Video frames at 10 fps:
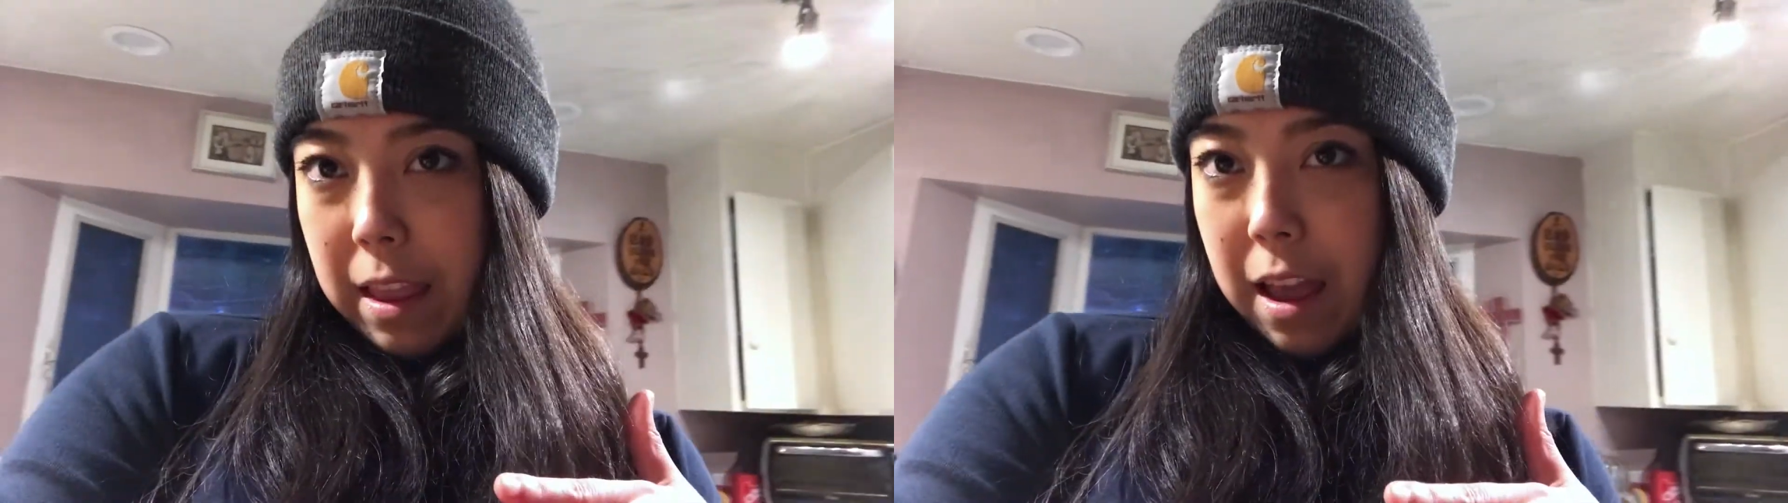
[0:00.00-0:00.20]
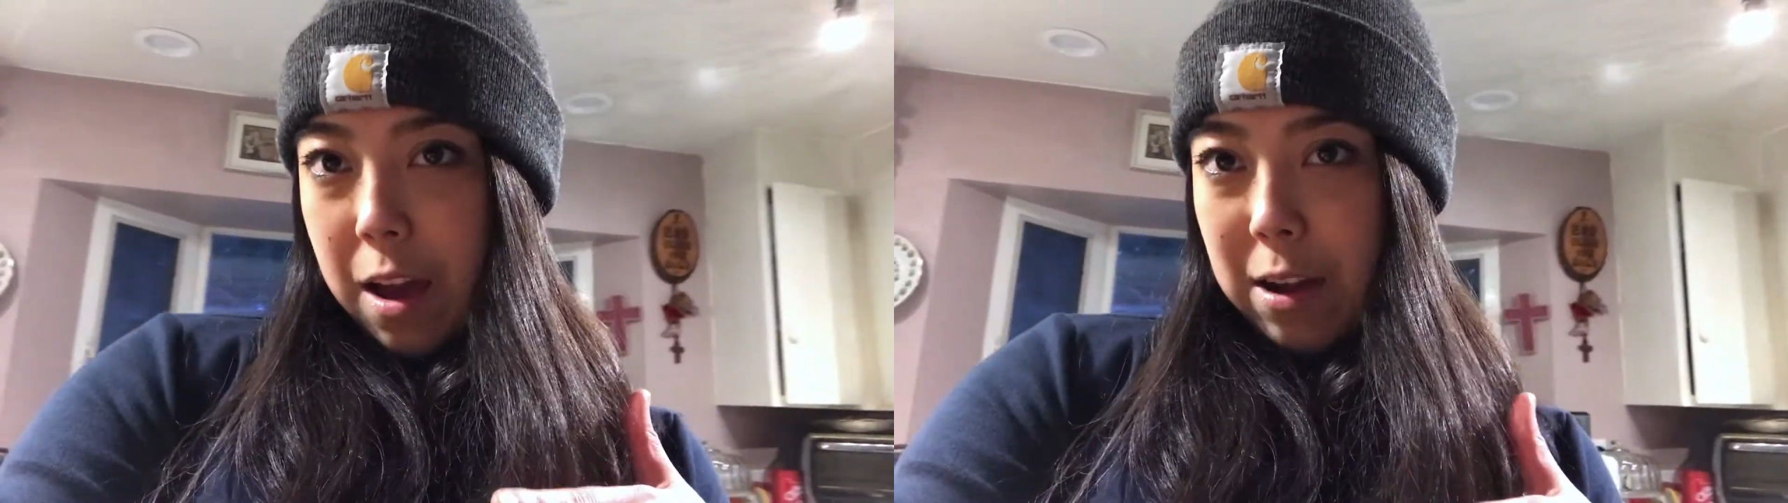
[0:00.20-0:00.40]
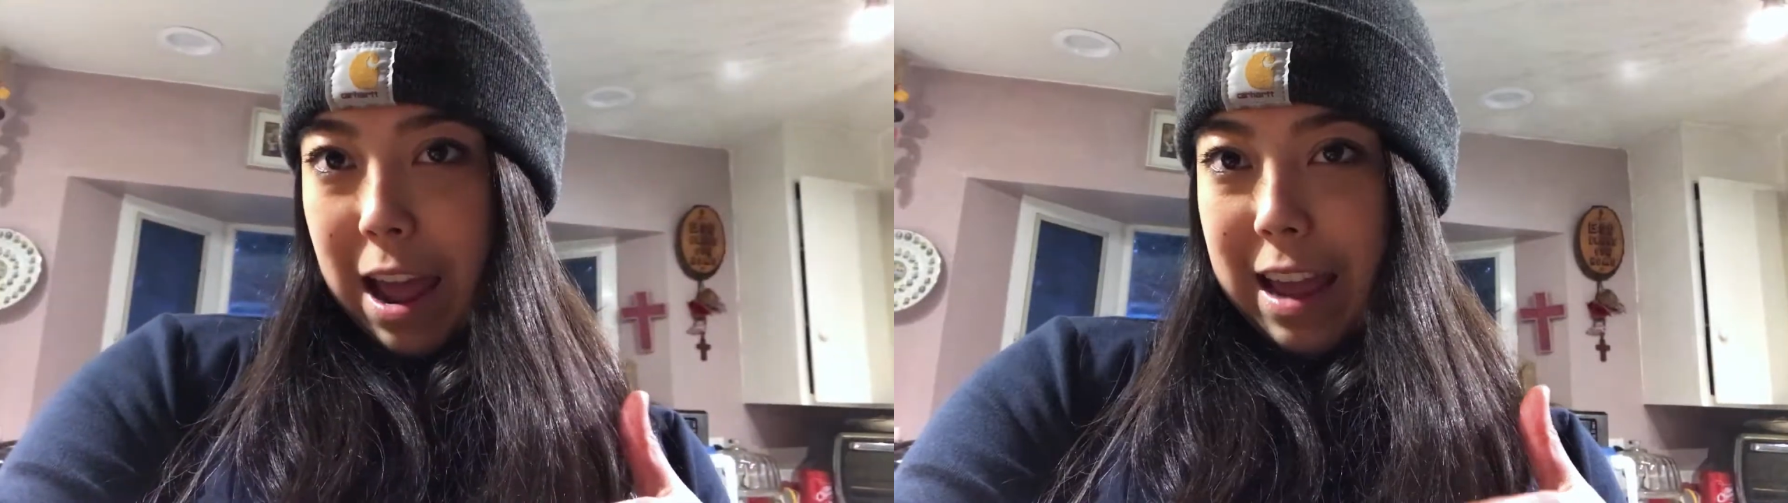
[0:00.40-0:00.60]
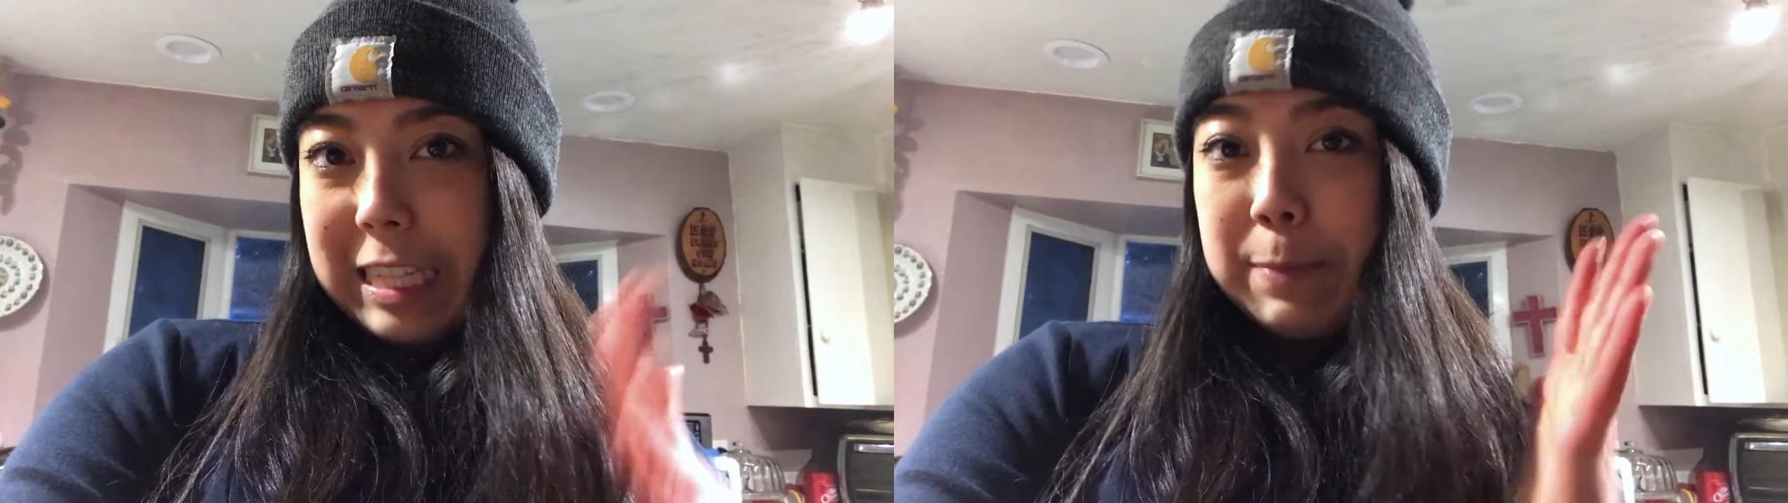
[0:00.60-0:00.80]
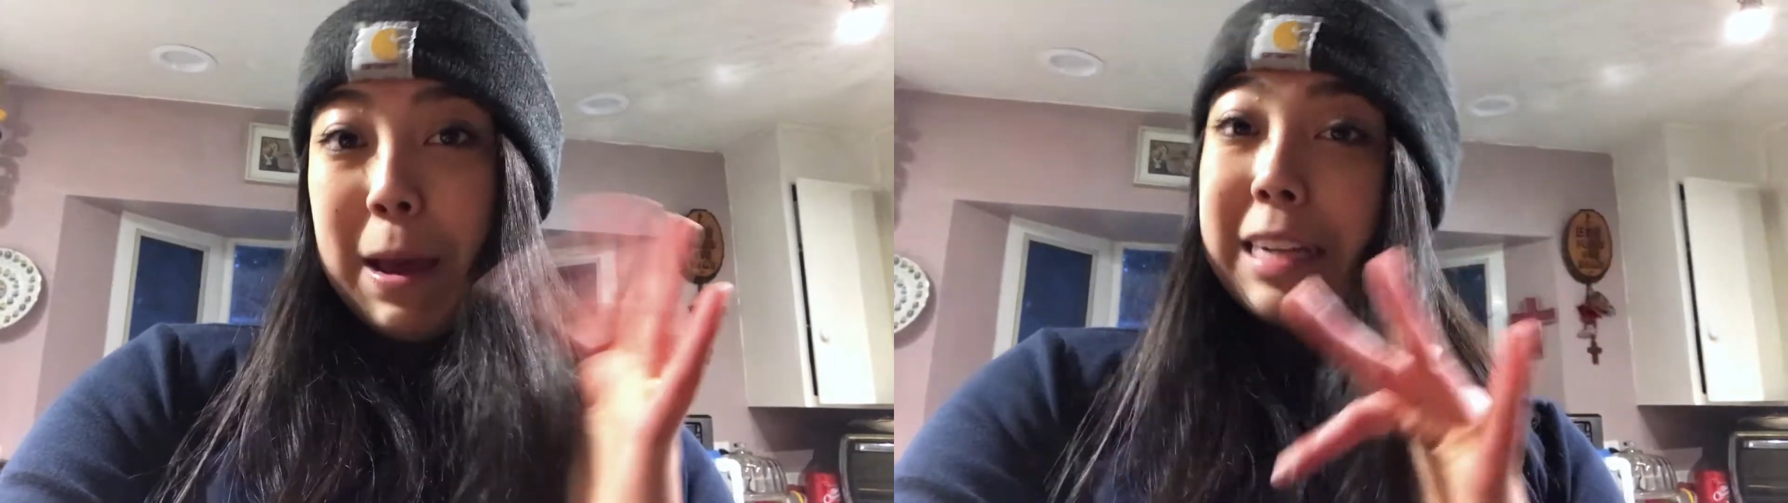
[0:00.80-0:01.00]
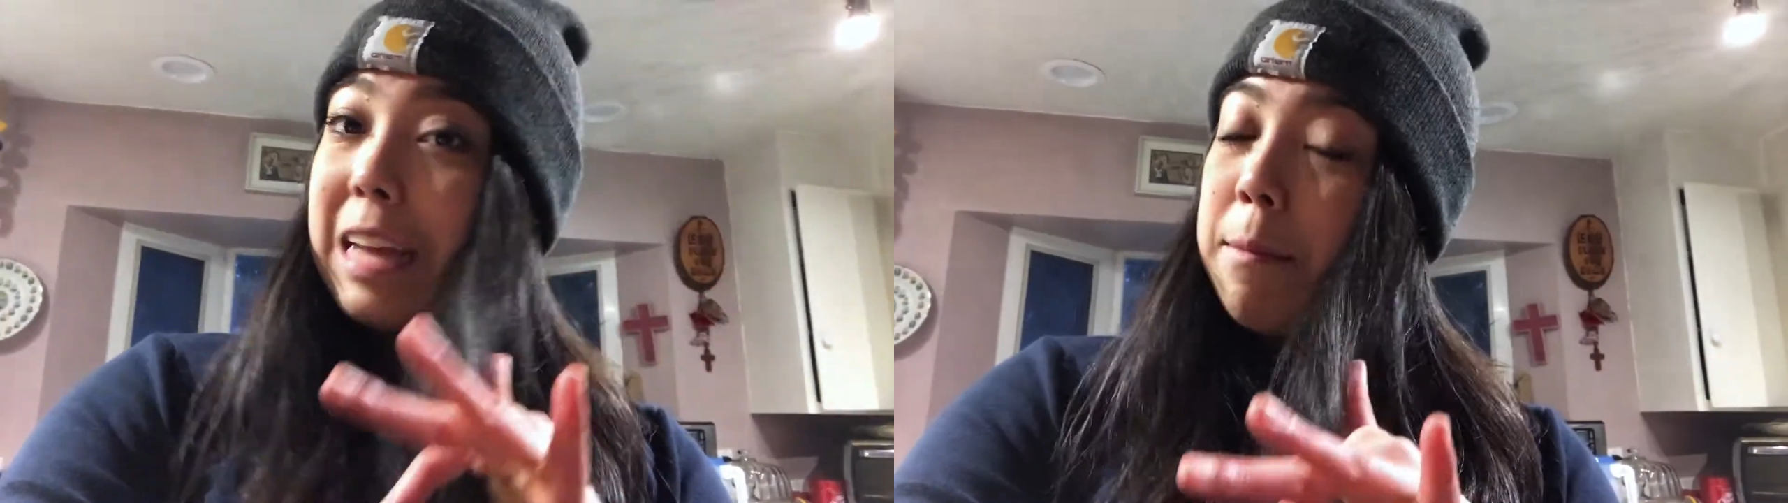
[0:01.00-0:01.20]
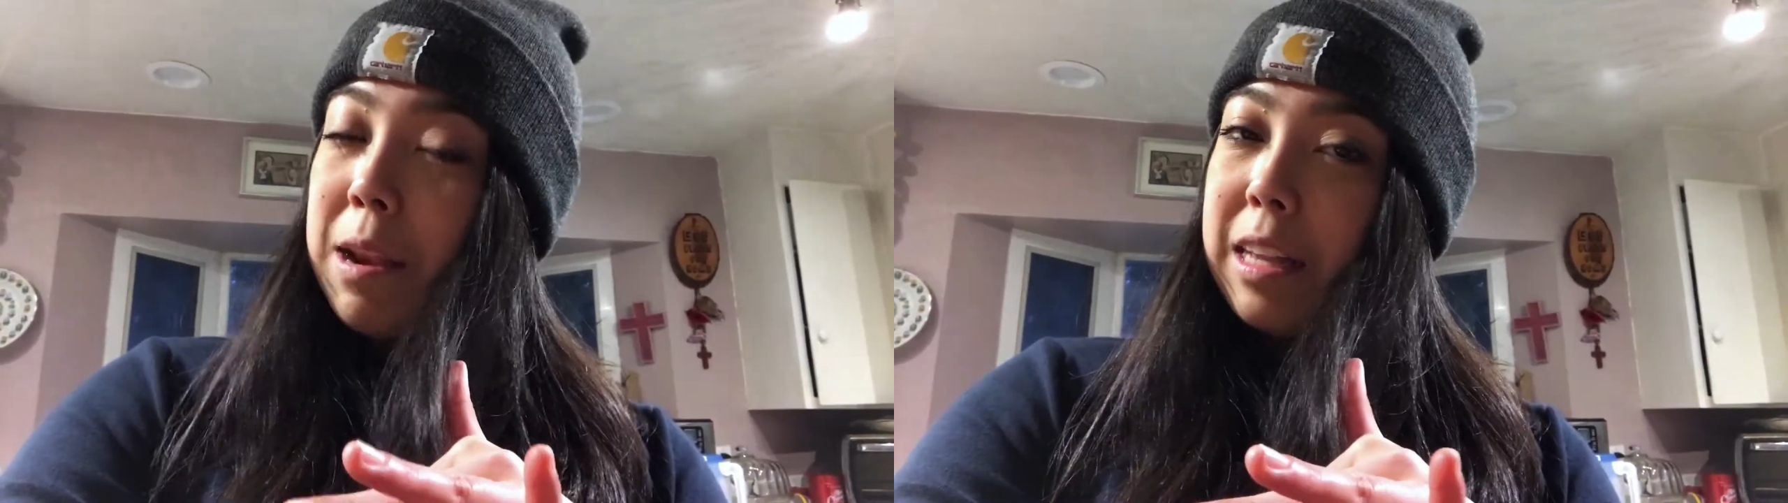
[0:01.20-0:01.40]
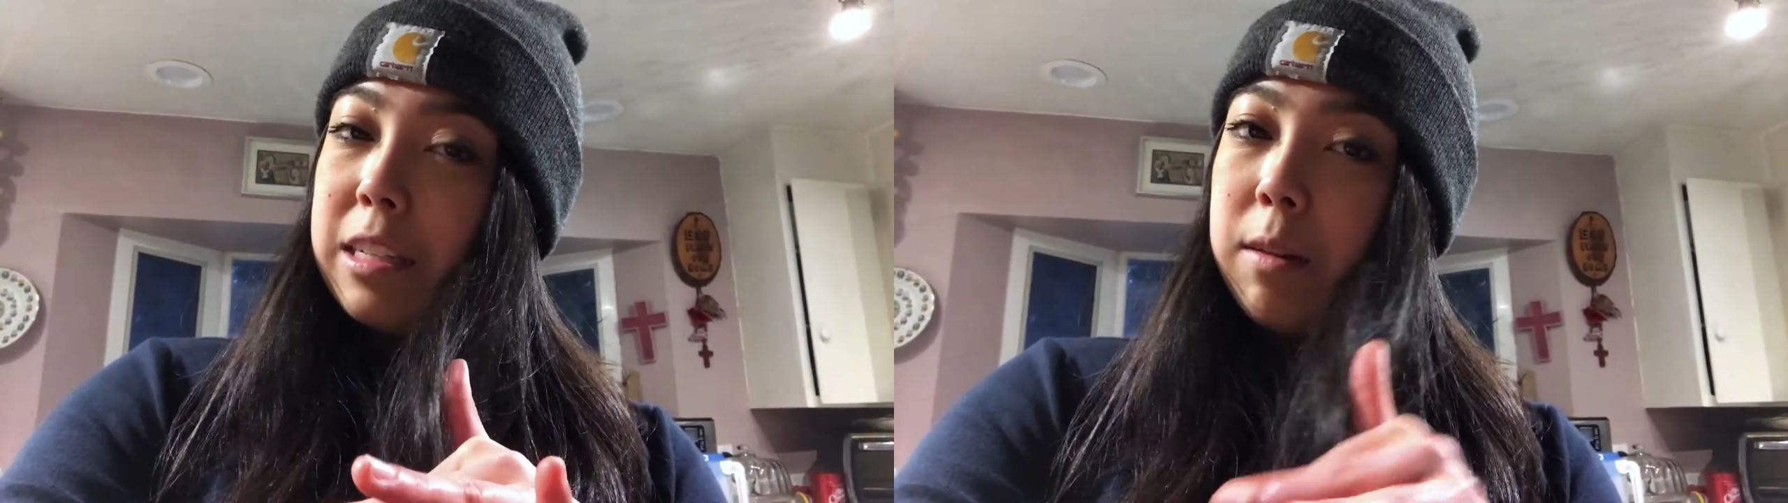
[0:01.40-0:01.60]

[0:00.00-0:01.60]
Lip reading: Okay, it's been 10 minutes,